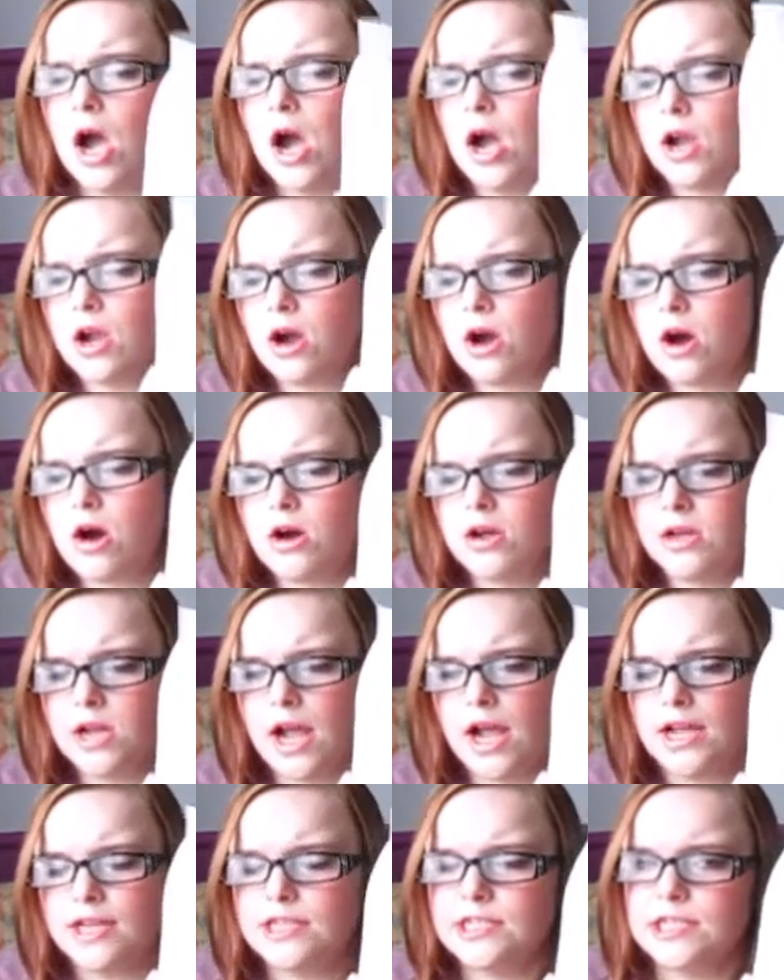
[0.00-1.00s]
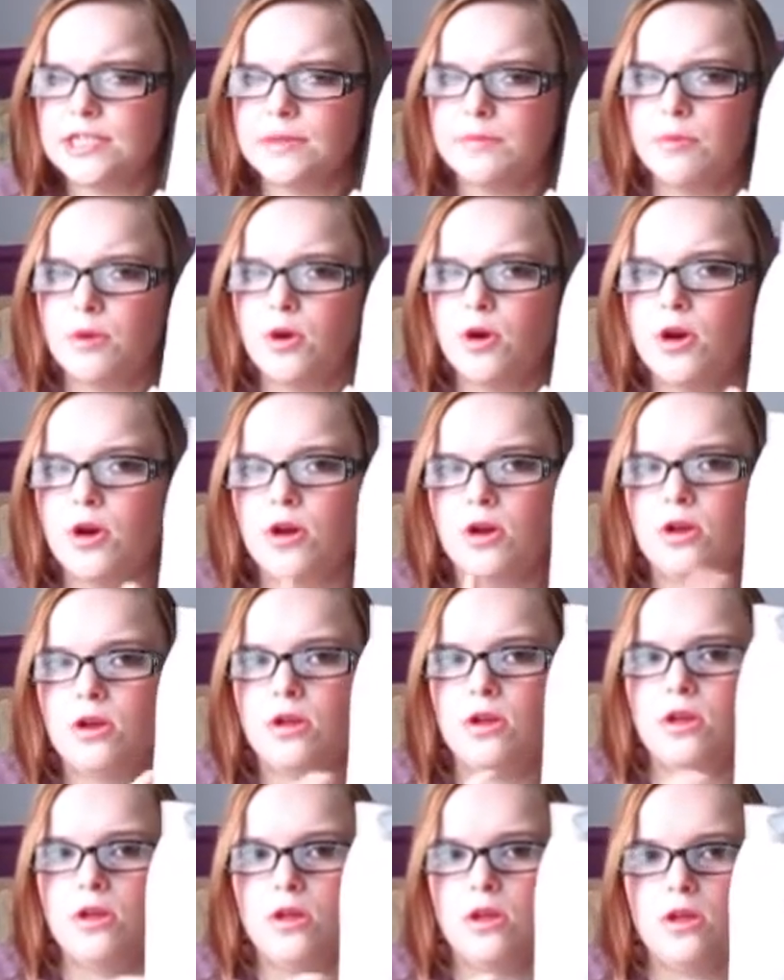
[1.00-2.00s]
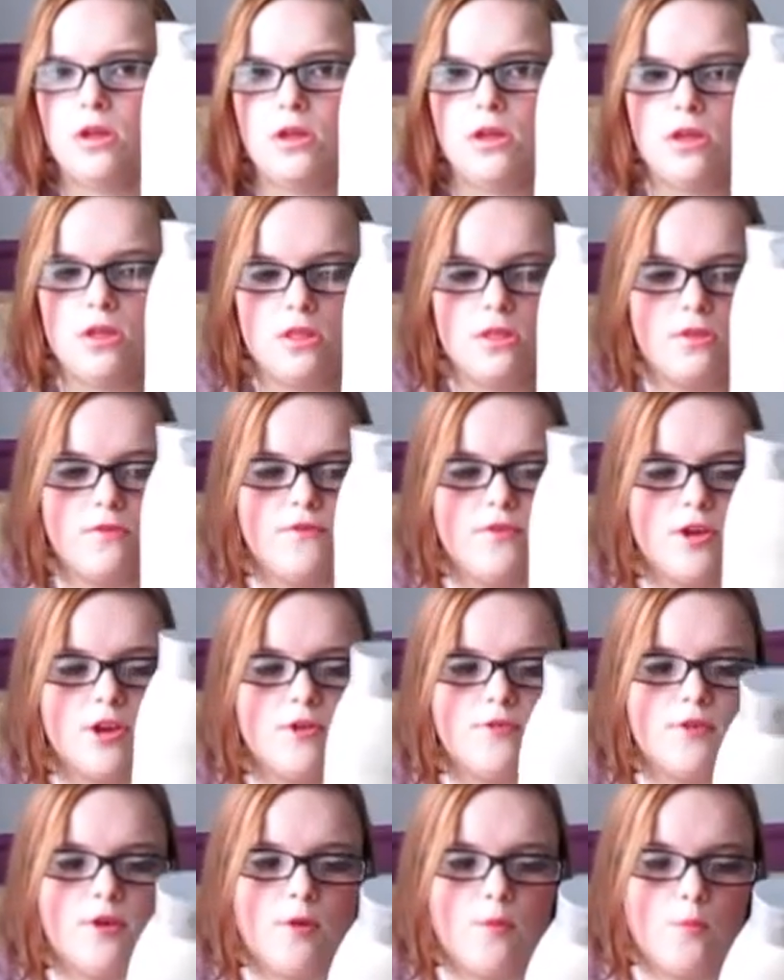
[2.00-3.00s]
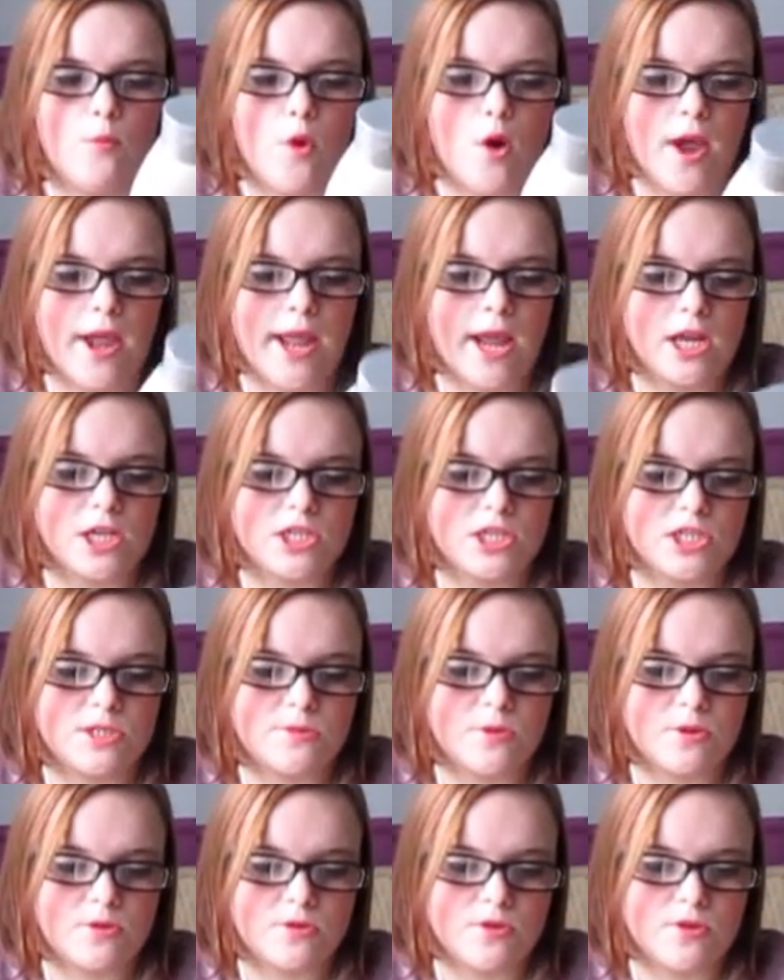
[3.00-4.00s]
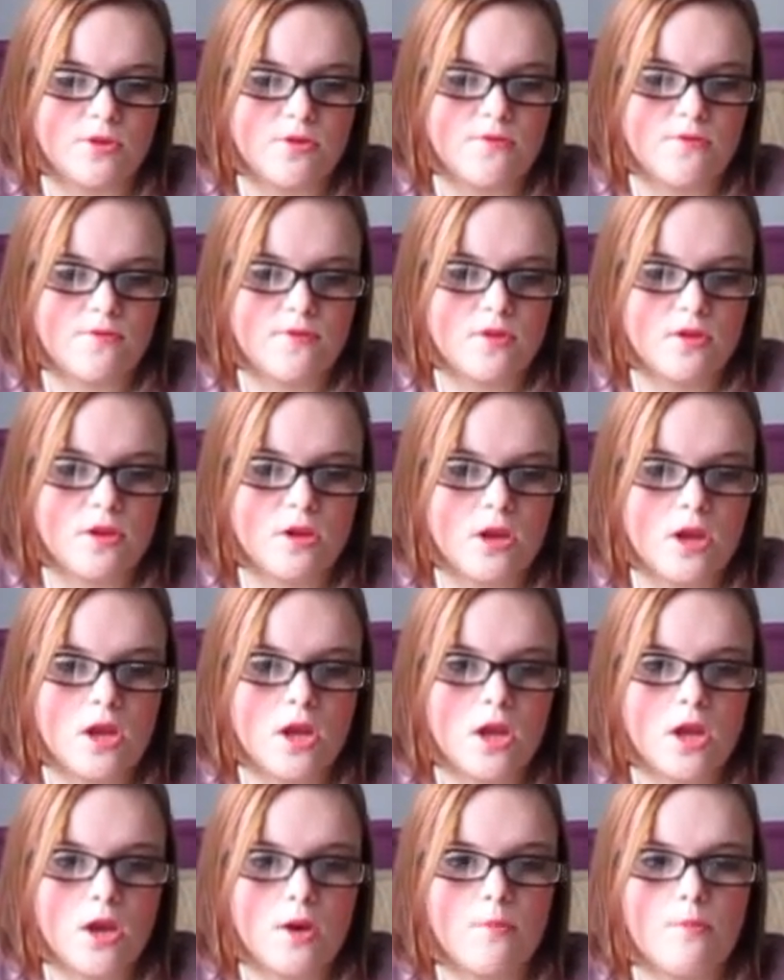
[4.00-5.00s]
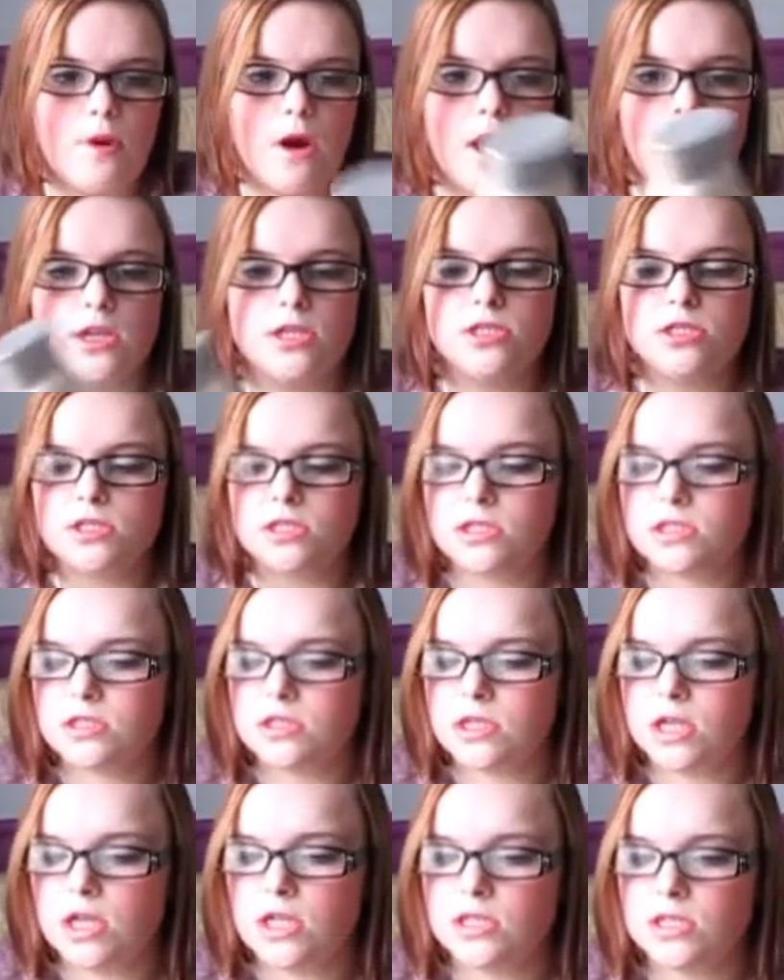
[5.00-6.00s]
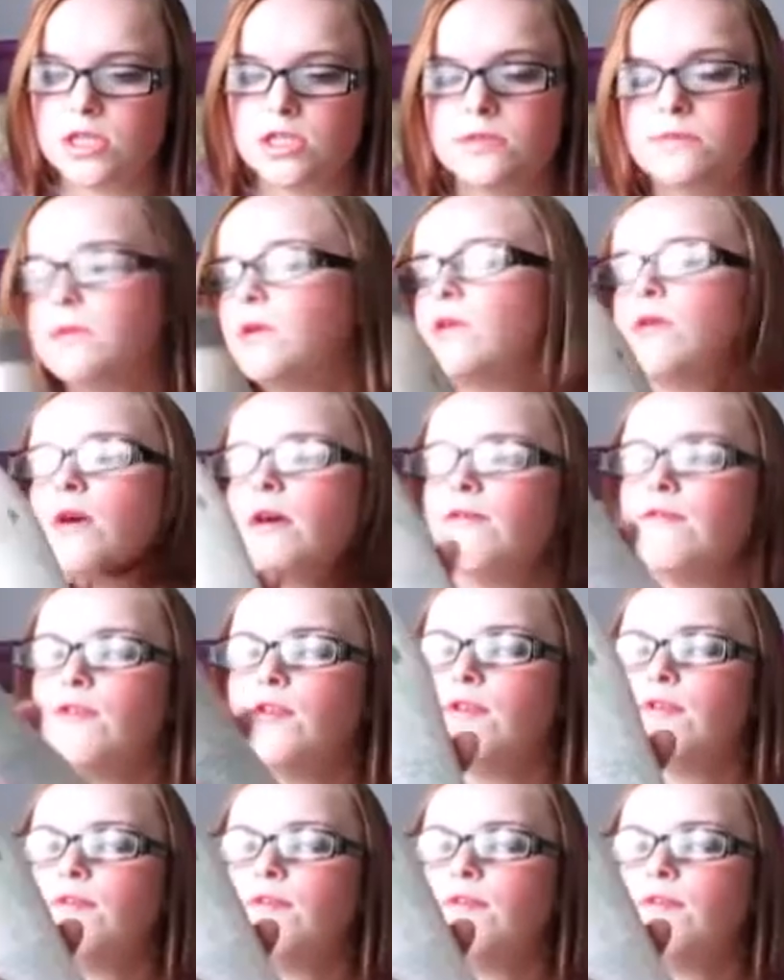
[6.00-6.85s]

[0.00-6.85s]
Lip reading: I can't actually put the finger on what it actually smells of, but it does smell quite